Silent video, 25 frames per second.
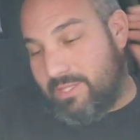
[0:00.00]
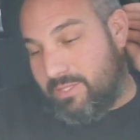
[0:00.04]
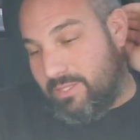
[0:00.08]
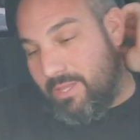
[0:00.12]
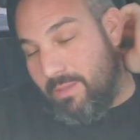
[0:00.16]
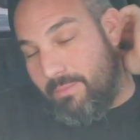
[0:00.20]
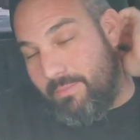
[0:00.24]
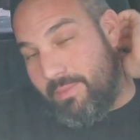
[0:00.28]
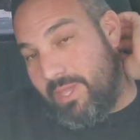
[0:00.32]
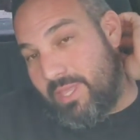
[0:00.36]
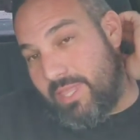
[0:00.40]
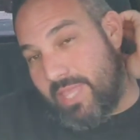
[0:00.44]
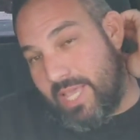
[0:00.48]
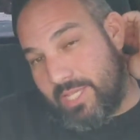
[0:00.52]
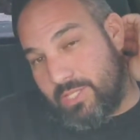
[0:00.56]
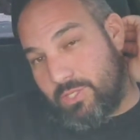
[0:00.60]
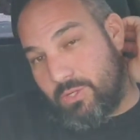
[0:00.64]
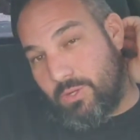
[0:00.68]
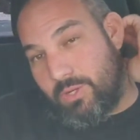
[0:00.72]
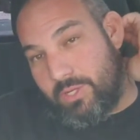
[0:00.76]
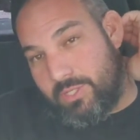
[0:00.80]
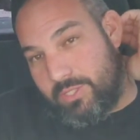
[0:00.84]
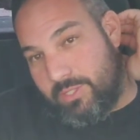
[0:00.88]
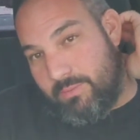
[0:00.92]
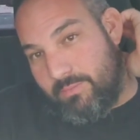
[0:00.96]
to me, that's
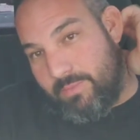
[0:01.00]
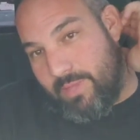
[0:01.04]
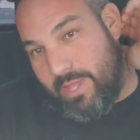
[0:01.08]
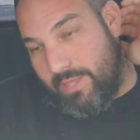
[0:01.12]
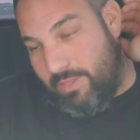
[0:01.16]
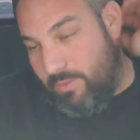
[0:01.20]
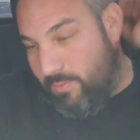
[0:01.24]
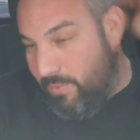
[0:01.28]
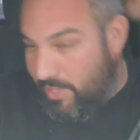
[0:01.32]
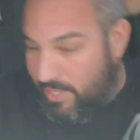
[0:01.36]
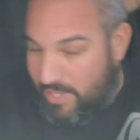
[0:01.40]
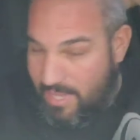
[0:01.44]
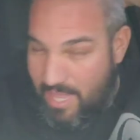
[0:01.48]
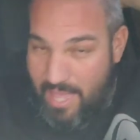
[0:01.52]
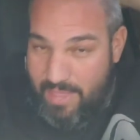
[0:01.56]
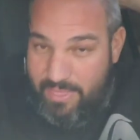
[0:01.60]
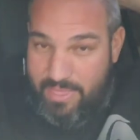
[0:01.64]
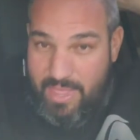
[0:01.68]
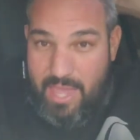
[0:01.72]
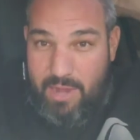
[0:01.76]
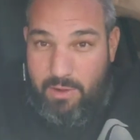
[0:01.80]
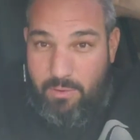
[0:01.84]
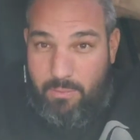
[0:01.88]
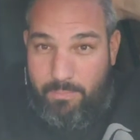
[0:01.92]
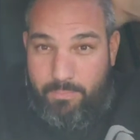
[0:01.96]
awesome.
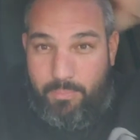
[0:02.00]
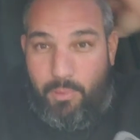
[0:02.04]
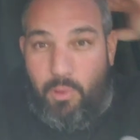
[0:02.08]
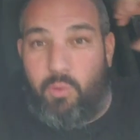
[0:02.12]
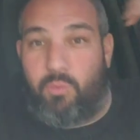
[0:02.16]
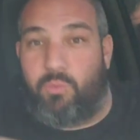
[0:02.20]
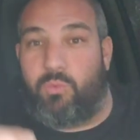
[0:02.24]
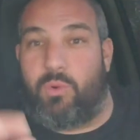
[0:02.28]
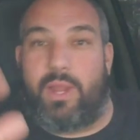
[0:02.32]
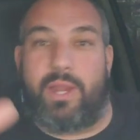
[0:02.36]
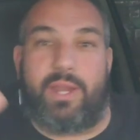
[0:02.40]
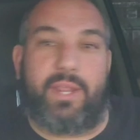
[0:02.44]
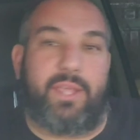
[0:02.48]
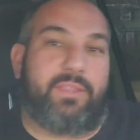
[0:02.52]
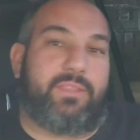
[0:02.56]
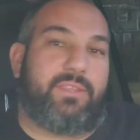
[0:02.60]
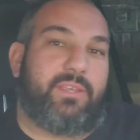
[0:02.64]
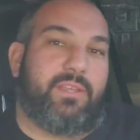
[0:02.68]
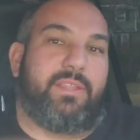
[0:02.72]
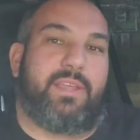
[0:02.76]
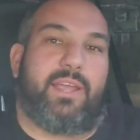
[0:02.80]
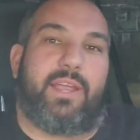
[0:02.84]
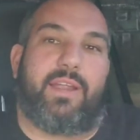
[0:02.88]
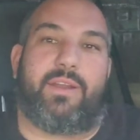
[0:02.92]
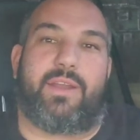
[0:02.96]
That'll bolt right
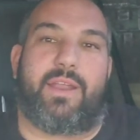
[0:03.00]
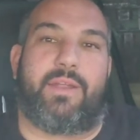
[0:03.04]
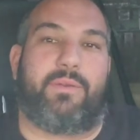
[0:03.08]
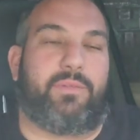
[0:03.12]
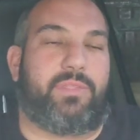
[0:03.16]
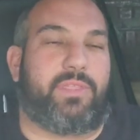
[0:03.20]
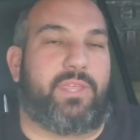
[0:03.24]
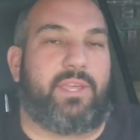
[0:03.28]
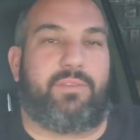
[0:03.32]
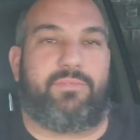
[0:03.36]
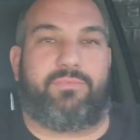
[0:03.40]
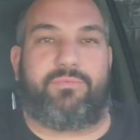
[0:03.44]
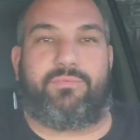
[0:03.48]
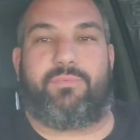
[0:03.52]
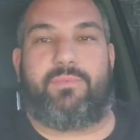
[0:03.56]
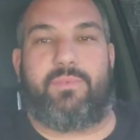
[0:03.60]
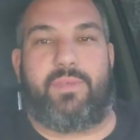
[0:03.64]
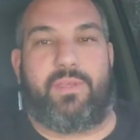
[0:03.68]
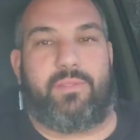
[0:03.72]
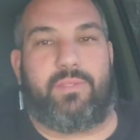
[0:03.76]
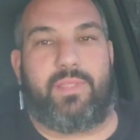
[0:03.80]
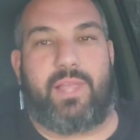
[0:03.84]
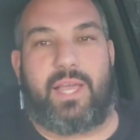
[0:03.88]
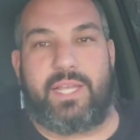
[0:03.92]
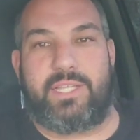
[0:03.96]
into there and everything
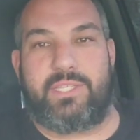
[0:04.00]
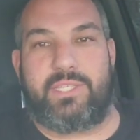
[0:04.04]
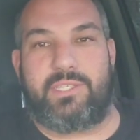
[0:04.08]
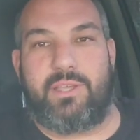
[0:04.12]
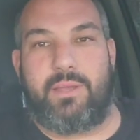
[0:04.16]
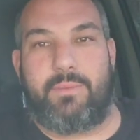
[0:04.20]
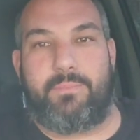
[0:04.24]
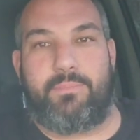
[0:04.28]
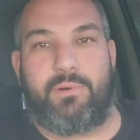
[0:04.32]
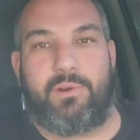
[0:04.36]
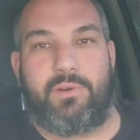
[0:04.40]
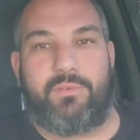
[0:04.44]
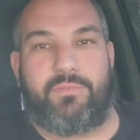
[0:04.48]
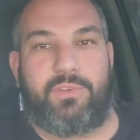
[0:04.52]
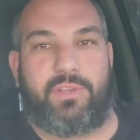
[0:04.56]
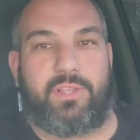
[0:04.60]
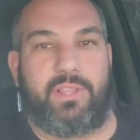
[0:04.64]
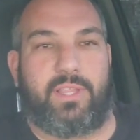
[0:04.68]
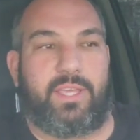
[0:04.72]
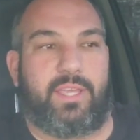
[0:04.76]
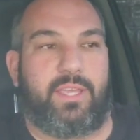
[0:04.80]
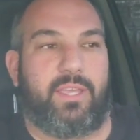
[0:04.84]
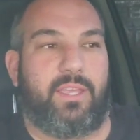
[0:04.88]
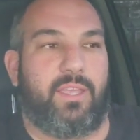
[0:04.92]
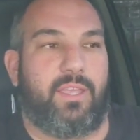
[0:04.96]
lines up
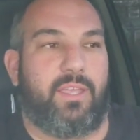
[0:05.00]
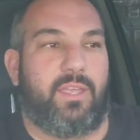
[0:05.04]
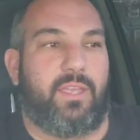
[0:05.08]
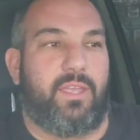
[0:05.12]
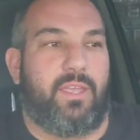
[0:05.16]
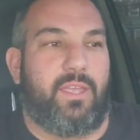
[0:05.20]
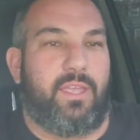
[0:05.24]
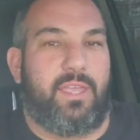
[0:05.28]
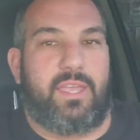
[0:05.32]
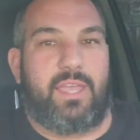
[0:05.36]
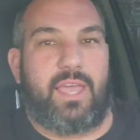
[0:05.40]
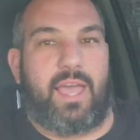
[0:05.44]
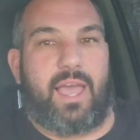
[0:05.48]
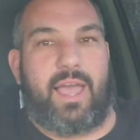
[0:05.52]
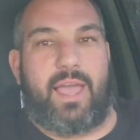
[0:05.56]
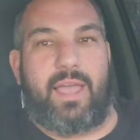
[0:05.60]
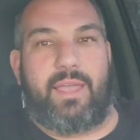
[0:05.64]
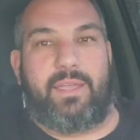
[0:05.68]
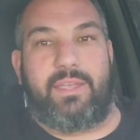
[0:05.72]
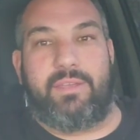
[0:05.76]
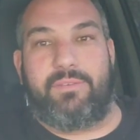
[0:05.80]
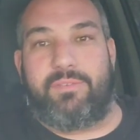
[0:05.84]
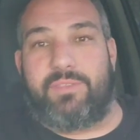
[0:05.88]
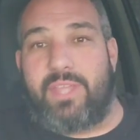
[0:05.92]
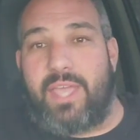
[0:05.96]
perfectly.
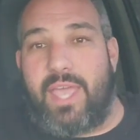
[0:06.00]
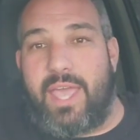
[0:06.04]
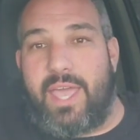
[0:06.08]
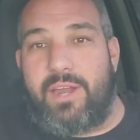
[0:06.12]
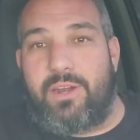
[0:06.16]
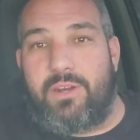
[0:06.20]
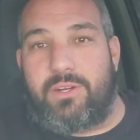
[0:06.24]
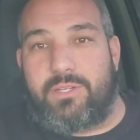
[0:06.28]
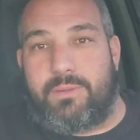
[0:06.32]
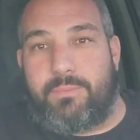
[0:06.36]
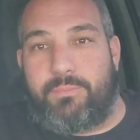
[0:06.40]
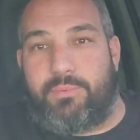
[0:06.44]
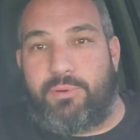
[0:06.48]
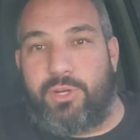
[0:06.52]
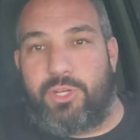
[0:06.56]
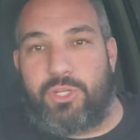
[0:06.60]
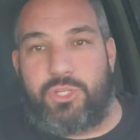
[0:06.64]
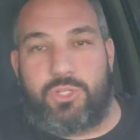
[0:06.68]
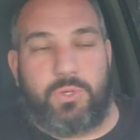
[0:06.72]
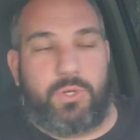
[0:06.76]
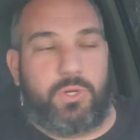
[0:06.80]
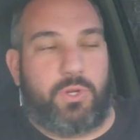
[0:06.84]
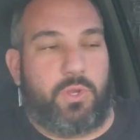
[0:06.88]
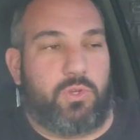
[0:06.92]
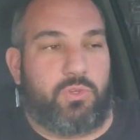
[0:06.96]
Even the headers, I'm pretty
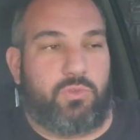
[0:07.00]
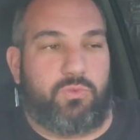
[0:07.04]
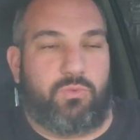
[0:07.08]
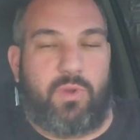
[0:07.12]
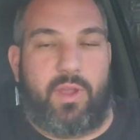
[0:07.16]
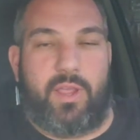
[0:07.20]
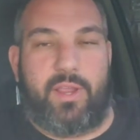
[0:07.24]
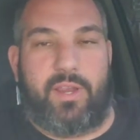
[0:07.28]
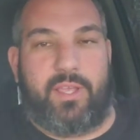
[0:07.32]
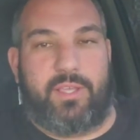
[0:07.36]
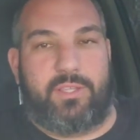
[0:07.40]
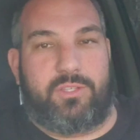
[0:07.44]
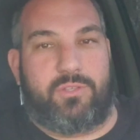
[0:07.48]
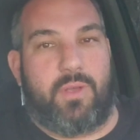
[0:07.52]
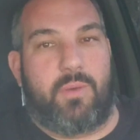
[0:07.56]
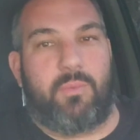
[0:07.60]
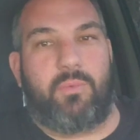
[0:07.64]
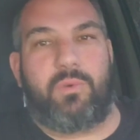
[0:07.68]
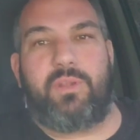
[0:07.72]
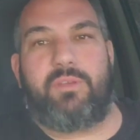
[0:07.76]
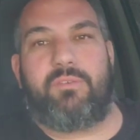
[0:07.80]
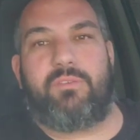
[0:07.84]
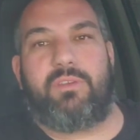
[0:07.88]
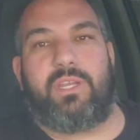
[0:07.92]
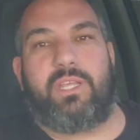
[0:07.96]
sure, goes right in. So I
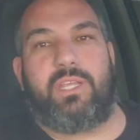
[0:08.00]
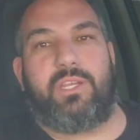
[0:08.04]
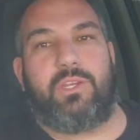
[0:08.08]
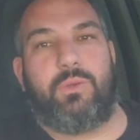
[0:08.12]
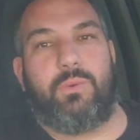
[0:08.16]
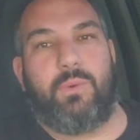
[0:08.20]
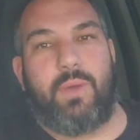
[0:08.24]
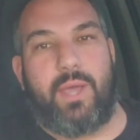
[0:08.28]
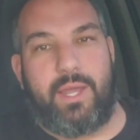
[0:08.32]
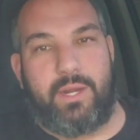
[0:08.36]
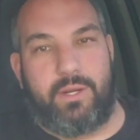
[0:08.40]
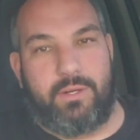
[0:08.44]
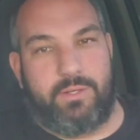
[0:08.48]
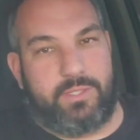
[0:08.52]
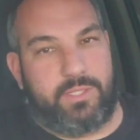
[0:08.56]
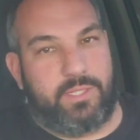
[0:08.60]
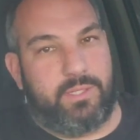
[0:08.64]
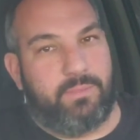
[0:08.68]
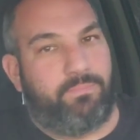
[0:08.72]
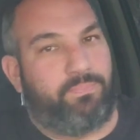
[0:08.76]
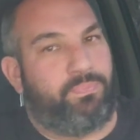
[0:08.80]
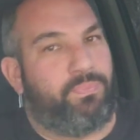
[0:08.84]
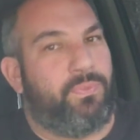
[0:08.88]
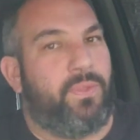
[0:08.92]
won't even need new headers.